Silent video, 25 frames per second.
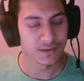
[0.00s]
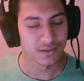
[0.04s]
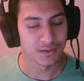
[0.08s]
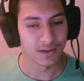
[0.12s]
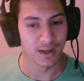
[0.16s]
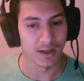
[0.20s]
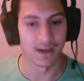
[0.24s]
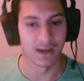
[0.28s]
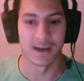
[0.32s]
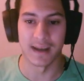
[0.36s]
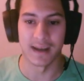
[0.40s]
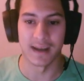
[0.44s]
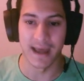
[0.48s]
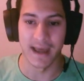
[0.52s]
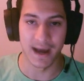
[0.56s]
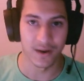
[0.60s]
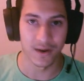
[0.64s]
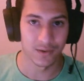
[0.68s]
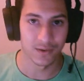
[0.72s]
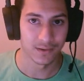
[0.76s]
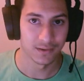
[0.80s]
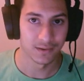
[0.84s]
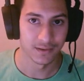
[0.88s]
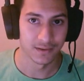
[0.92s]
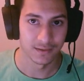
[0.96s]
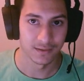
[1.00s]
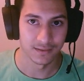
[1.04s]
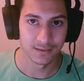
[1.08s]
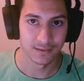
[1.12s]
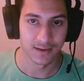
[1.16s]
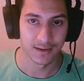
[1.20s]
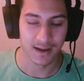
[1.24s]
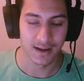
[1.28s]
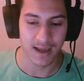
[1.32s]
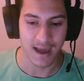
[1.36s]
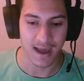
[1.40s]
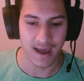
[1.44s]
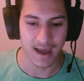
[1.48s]
and now
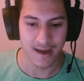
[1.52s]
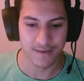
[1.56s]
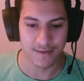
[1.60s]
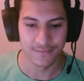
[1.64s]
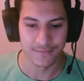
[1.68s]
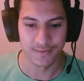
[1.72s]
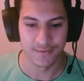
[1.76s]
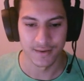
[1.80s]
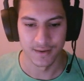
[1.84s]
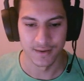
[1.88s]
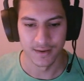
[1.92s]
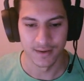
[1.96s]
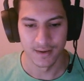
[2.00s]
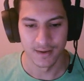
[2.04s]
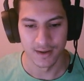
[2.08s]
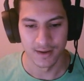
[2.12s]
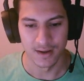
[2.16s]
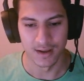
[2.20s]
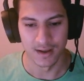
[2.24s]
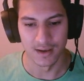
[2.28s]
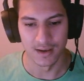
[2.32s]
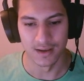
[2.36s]
they have a